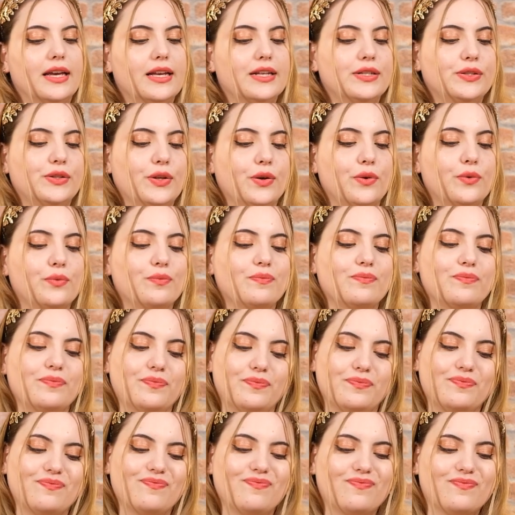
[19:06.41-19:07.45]
So
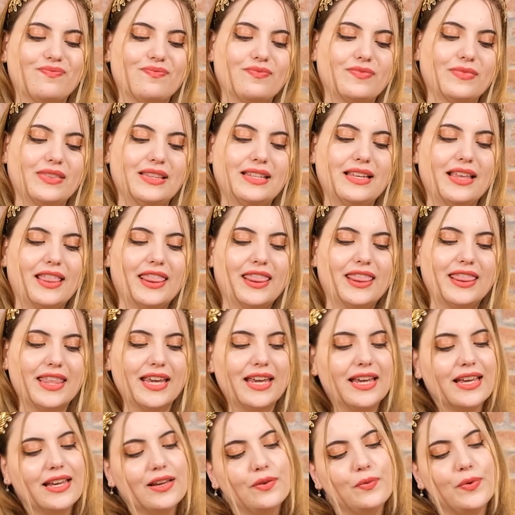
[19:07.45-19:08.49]
the
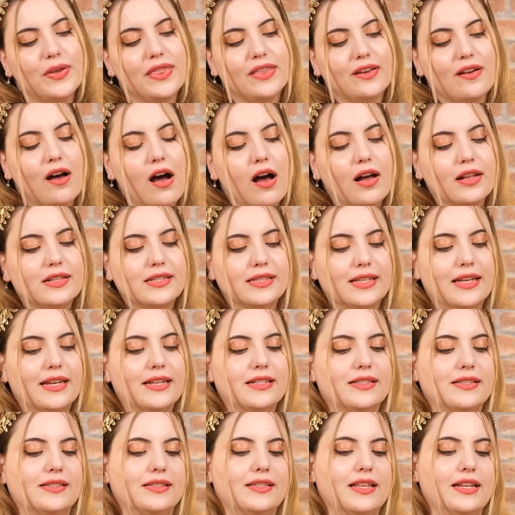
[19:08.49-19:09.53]
thing with the gods
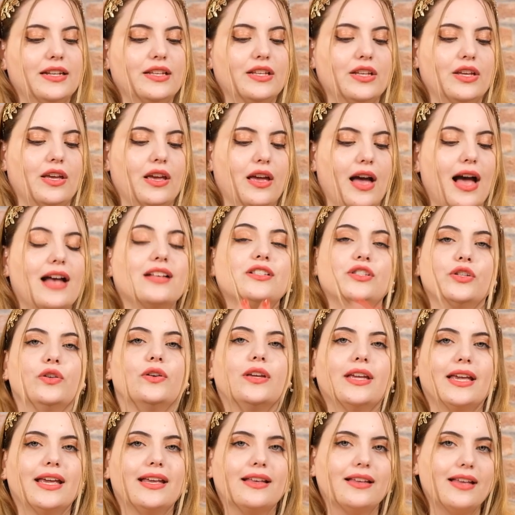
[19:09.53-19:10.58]
is that as
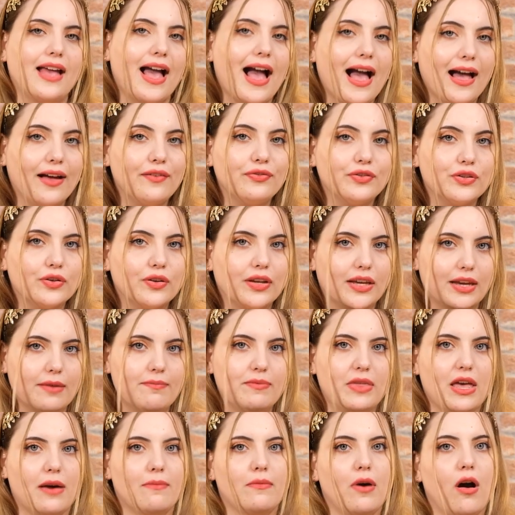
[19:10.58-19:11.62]
you have to keep
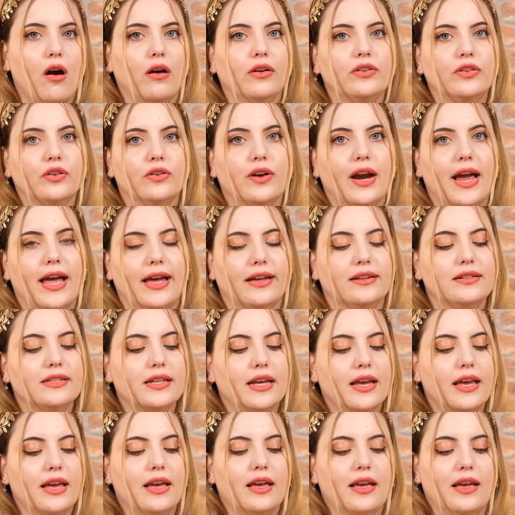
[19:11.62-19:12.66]
them on your hand,
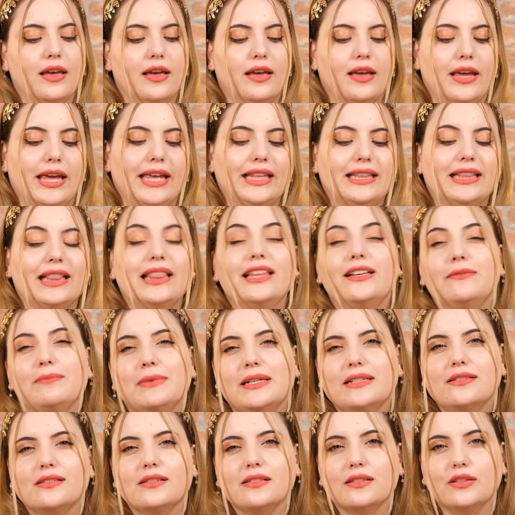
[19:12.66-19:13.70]
it
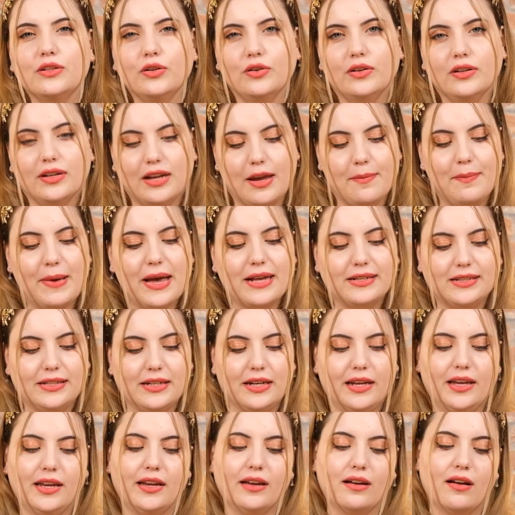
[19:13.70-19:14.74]
limits your
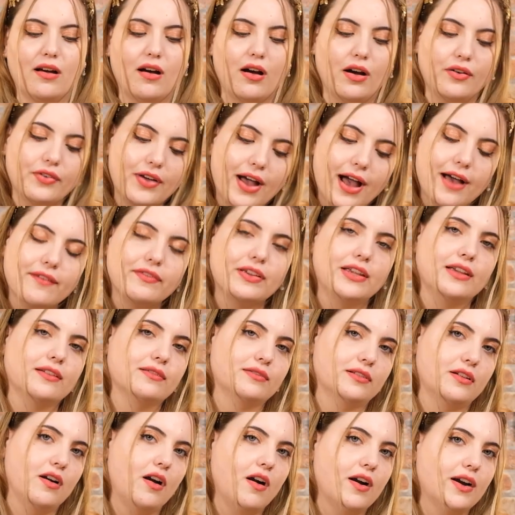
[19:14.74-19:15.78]
capacity of
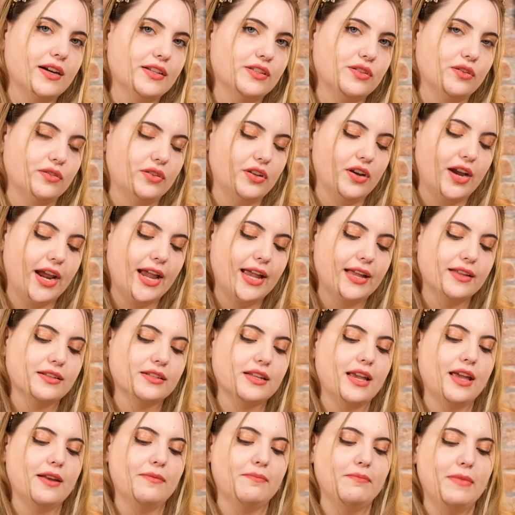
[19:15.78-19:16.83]
having cards on your hand
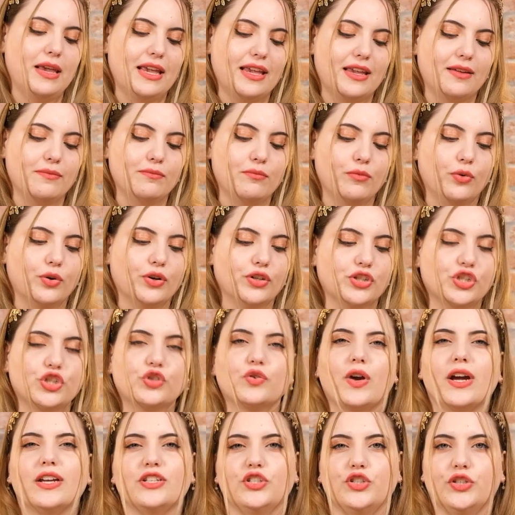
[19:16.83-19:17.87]
and making more
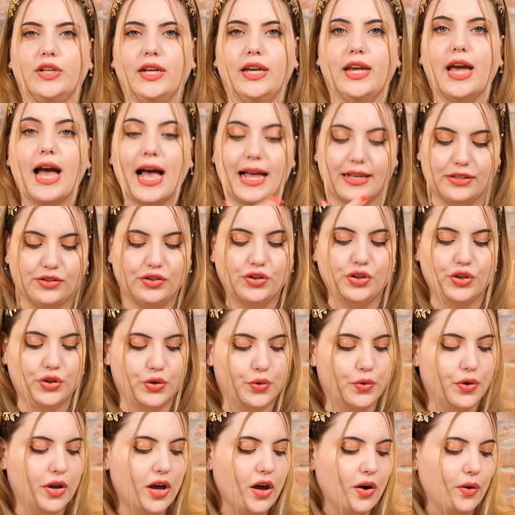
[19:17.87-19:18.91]
strategy as
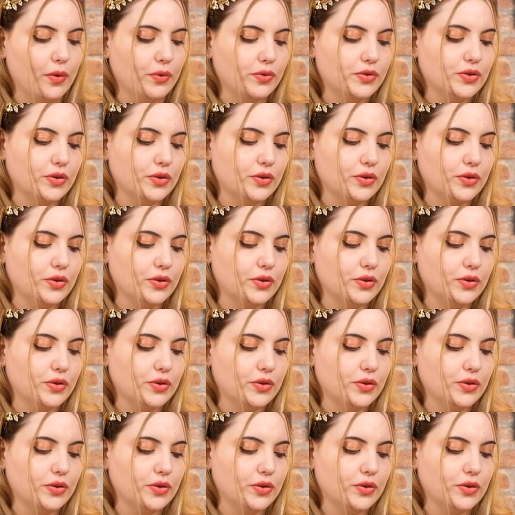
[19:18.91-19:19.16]
you go.